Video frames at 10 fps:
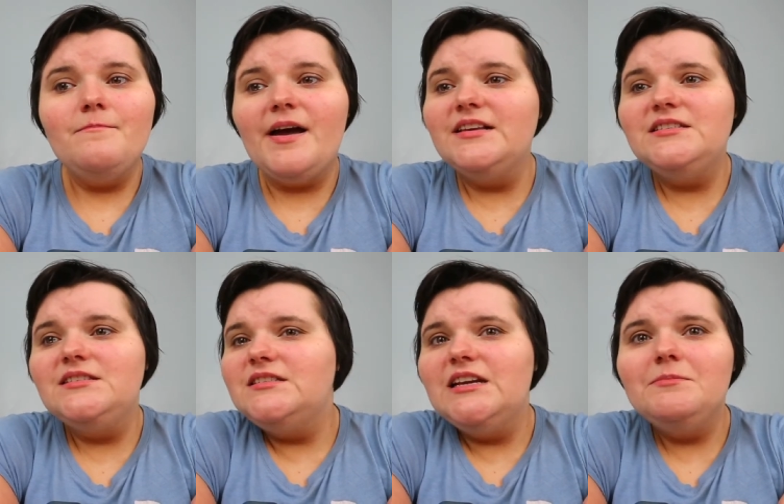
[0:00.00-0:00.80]
But I
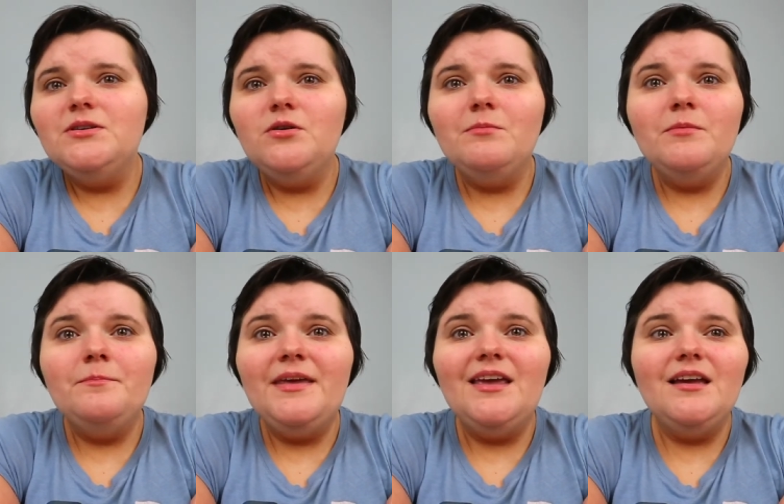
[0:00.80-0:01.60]
still a
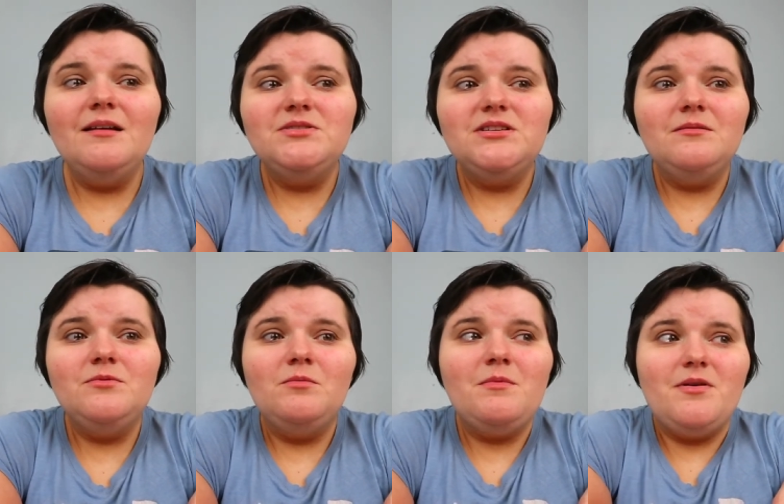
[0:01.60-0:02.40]
normal be I'm still a
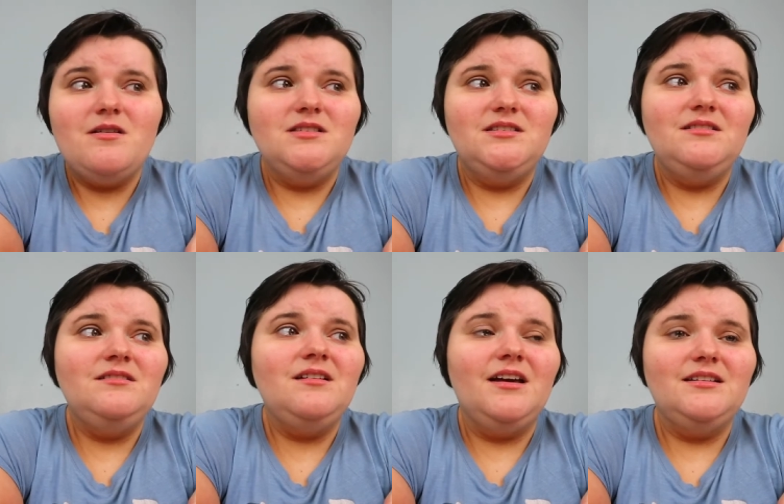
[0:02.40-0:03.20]
normal
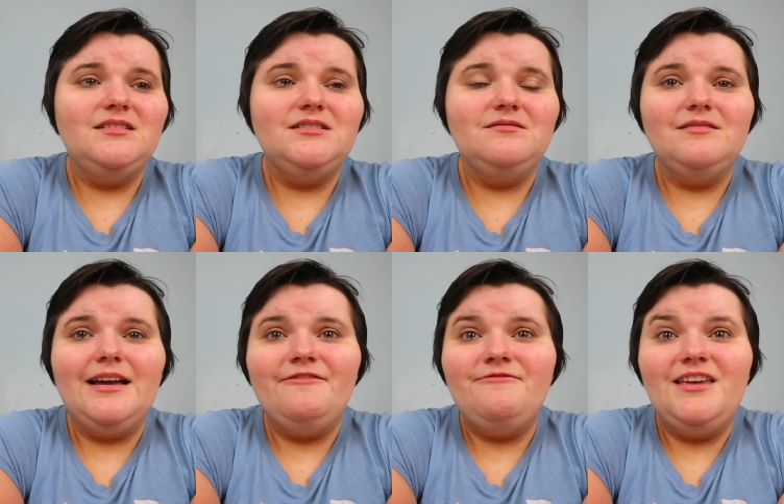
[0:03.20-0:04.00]
person. I still
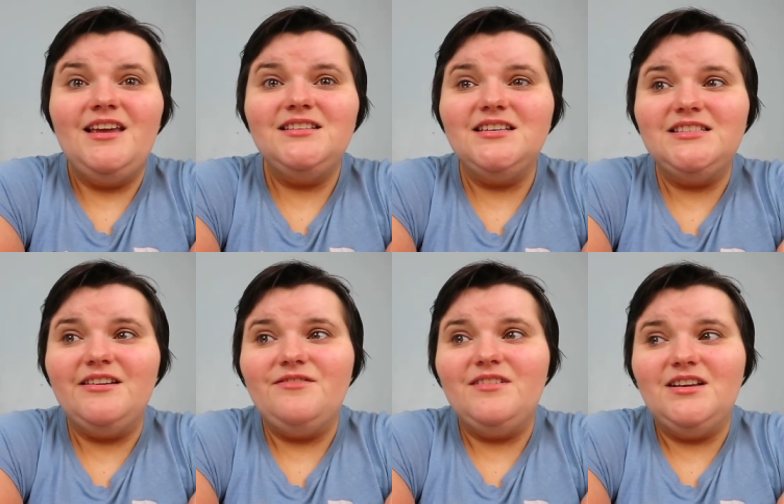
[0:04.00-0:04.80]
have fears. I
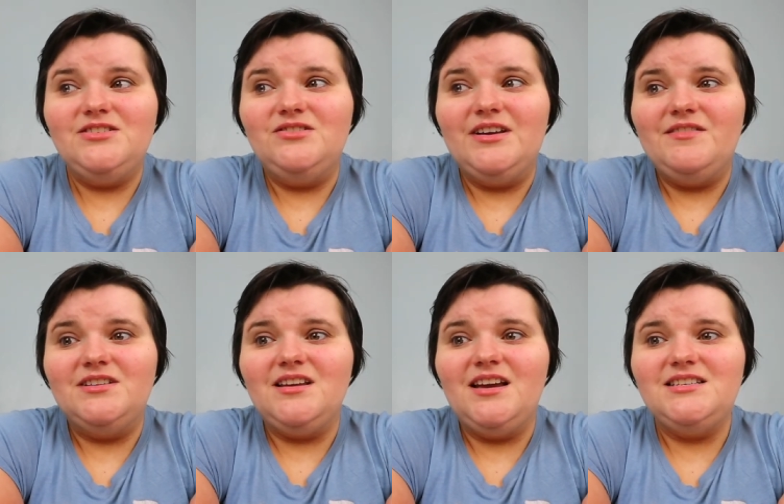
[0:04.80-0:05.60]
still have, I do have
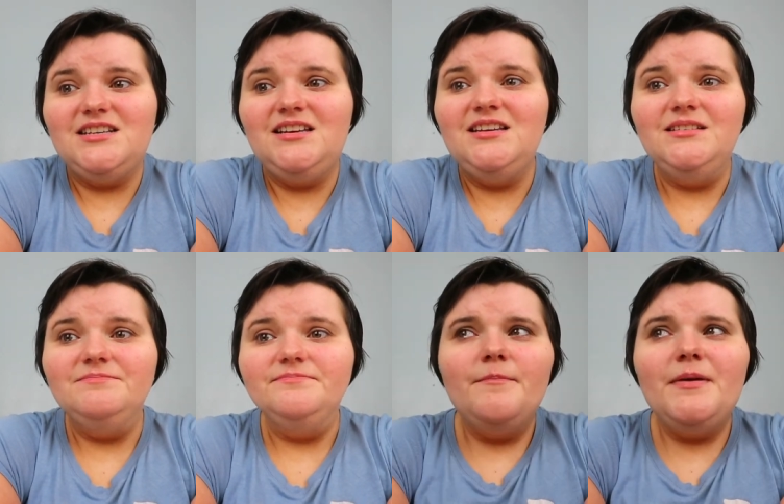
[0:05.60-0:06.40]
anxiety.
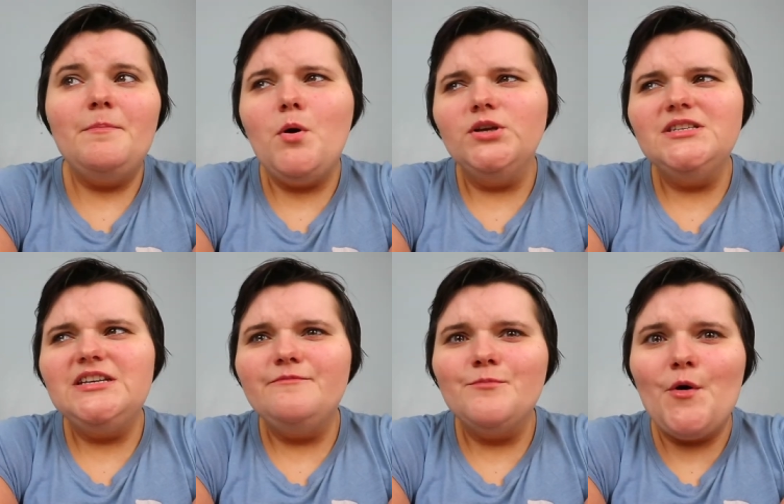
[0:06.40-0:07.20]
Be
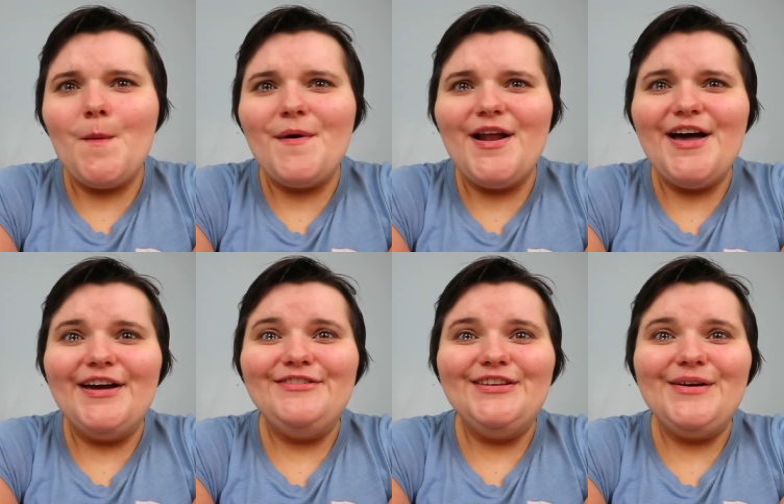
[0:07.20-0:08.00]
positive more in my
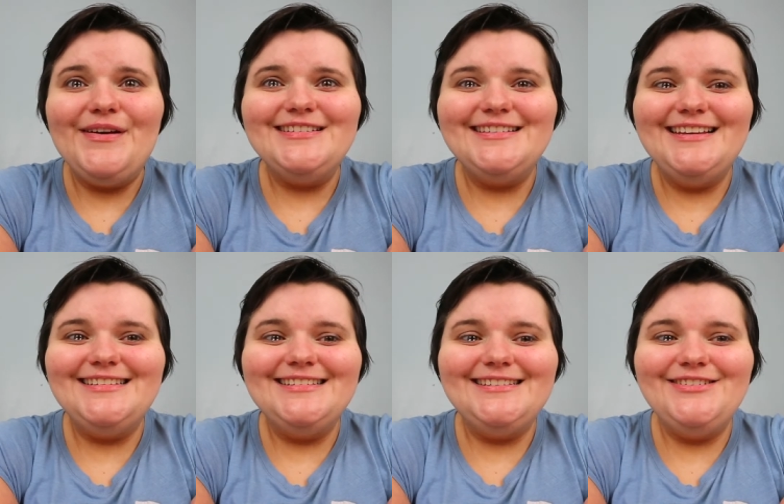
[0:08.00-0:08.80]
life, you know. I just need
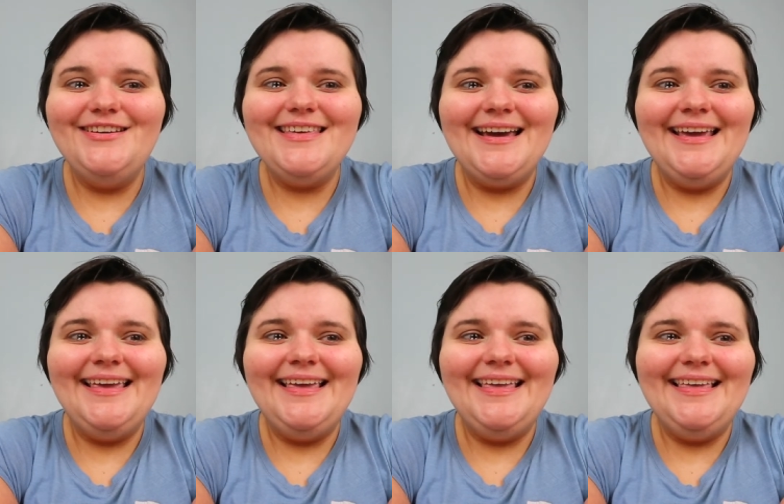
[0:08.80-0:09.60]
to do that
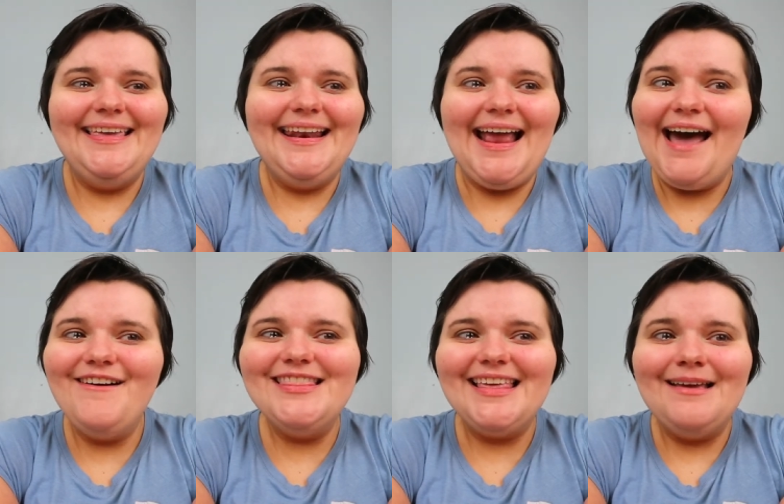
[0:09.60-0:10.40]
and get it
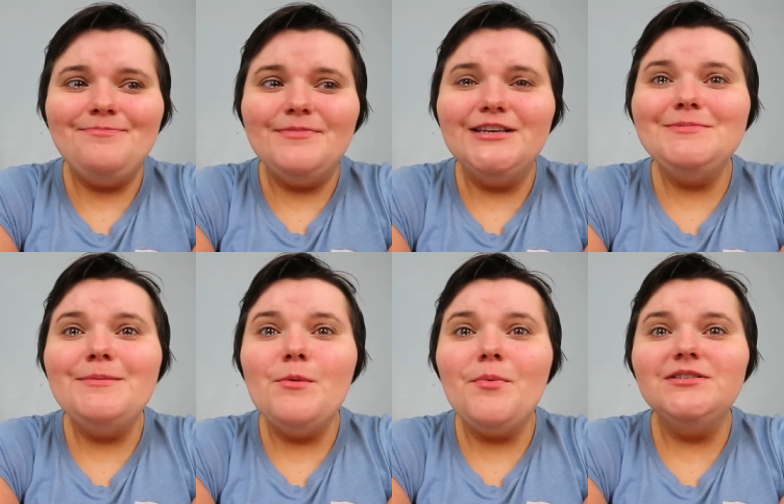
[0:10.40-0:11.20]
out there and just
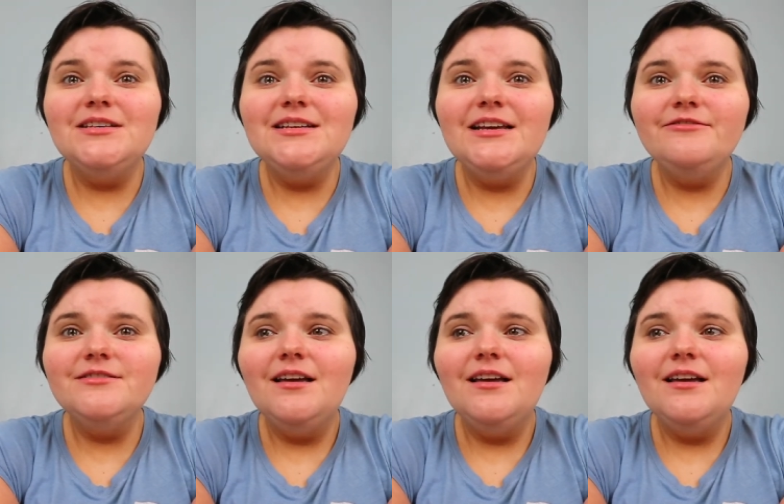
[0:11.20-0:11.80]
be more positive.